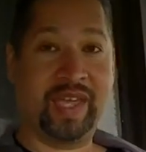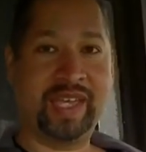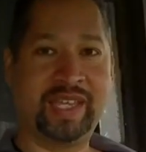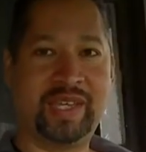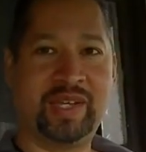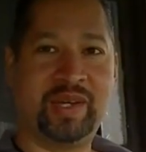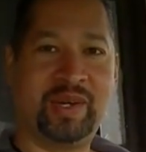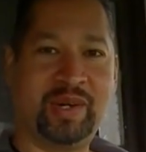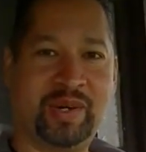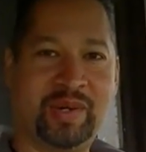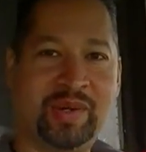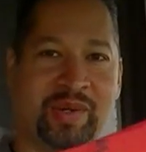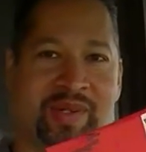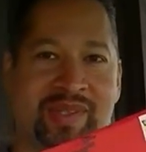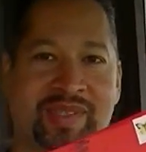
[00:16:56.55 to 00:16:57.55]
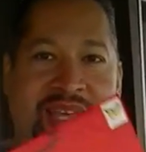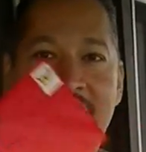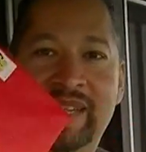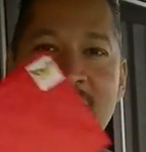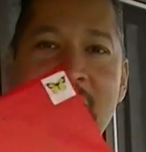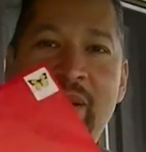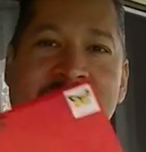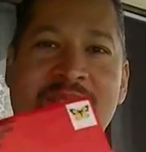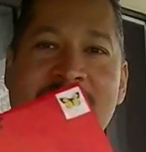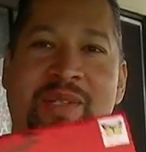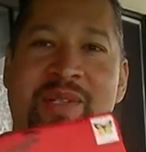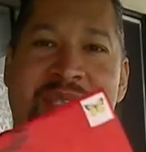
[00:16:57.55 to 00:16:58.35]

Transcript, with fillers: Pennsylvania. Thank you. See, I get mail too.